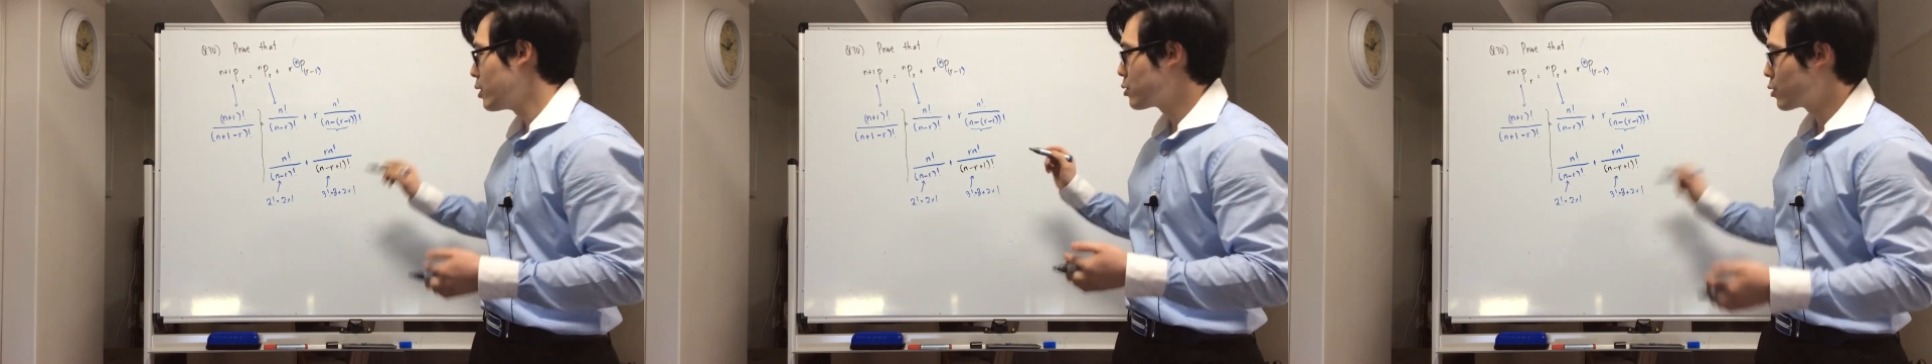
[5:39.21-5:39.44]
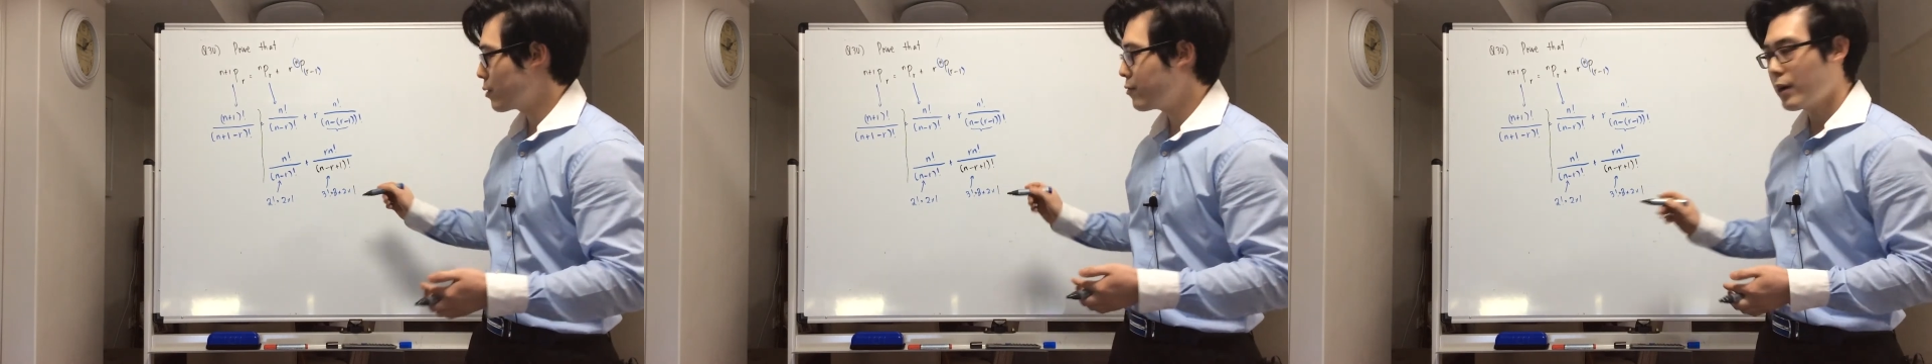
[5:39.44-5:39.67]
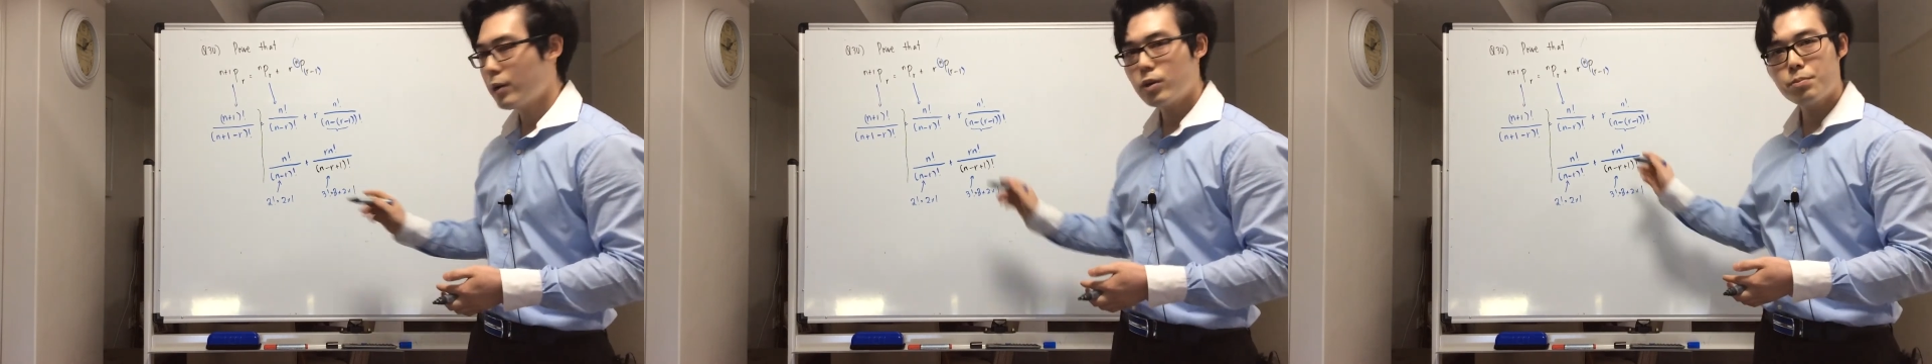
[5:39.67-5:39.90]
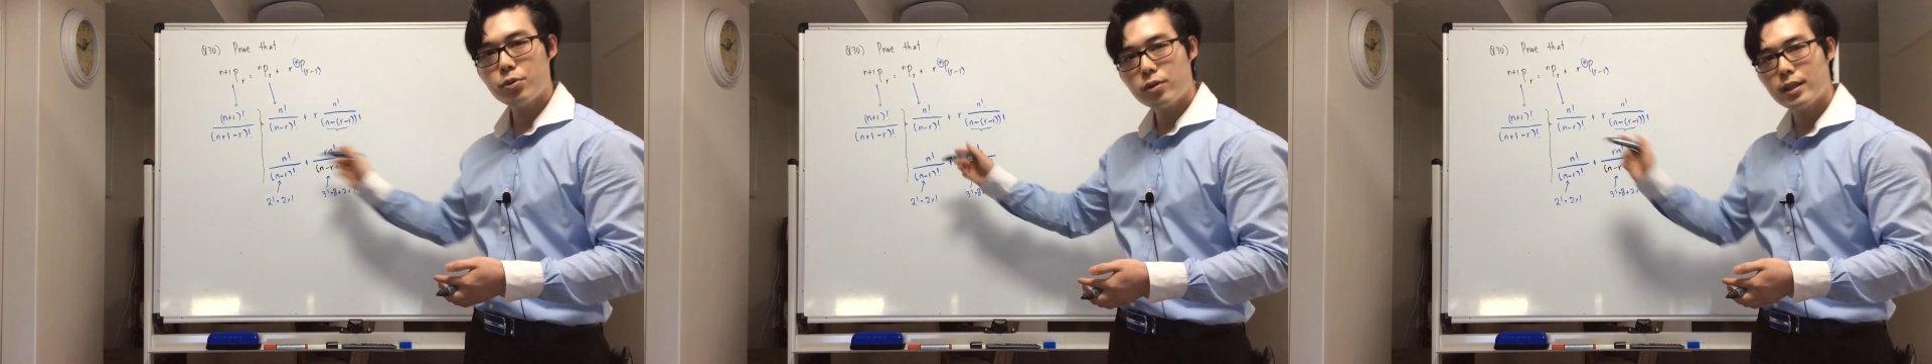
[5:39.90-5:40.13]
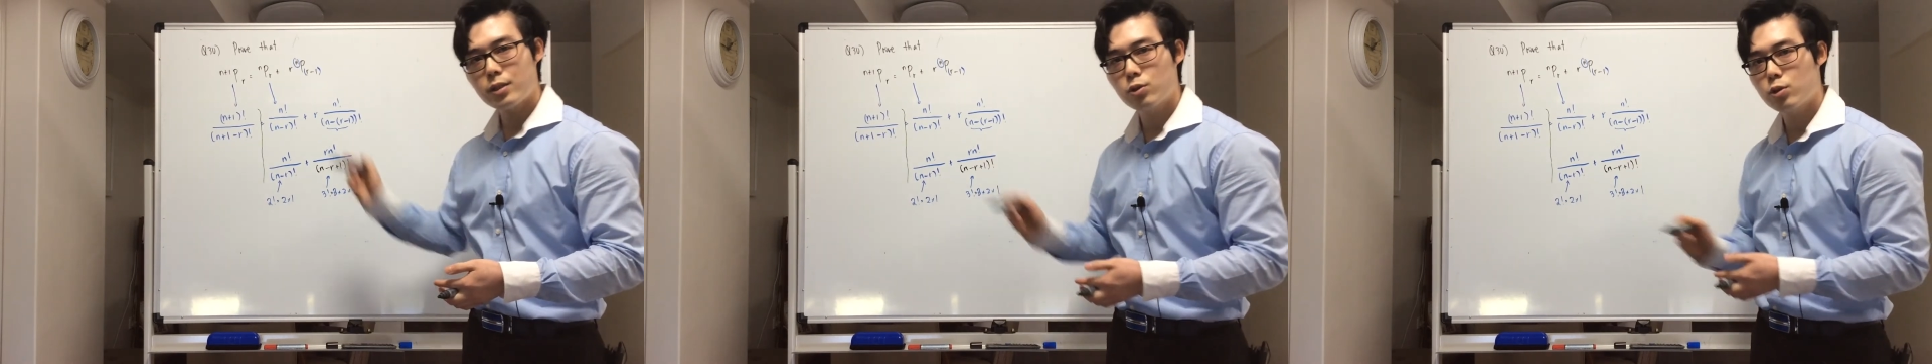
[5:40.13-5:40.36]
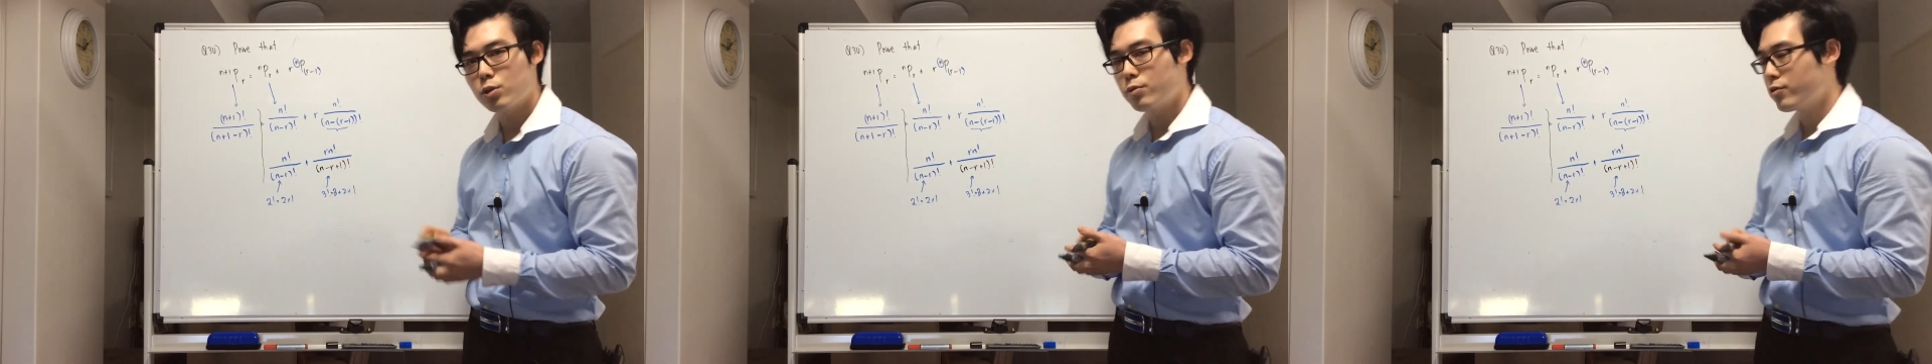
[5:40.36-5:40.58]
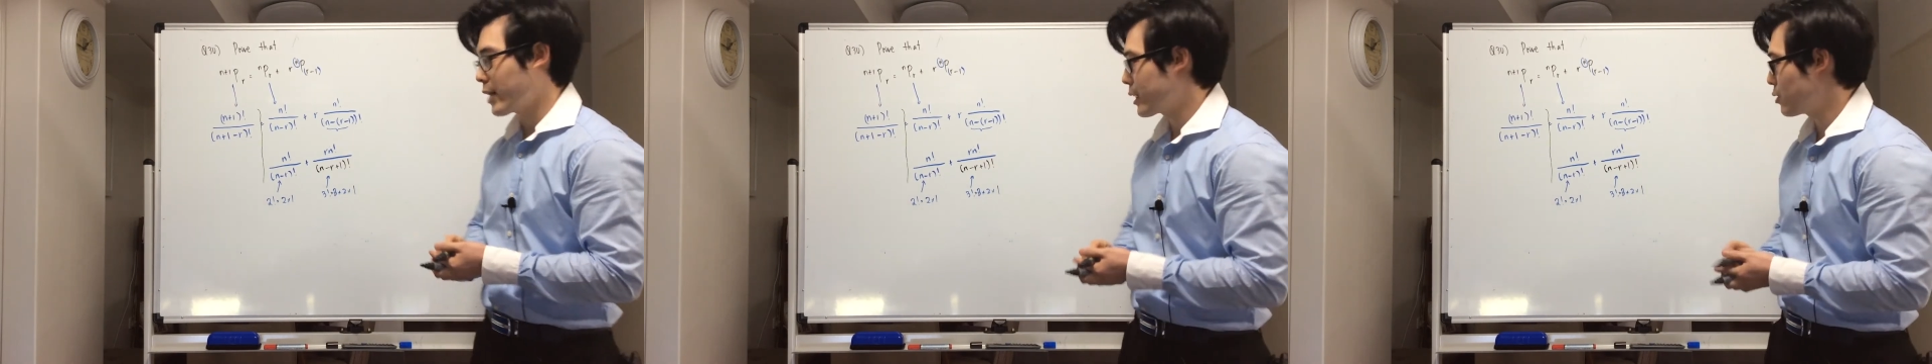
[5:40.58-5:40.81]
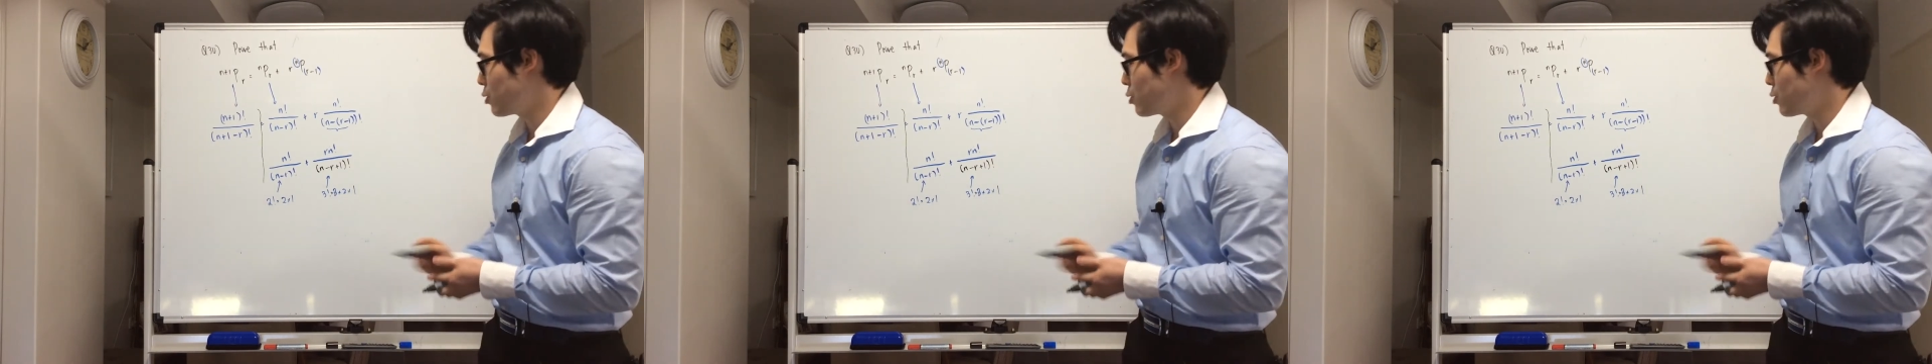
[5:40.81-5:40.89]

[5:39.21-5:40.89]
So if I want to put these two fractions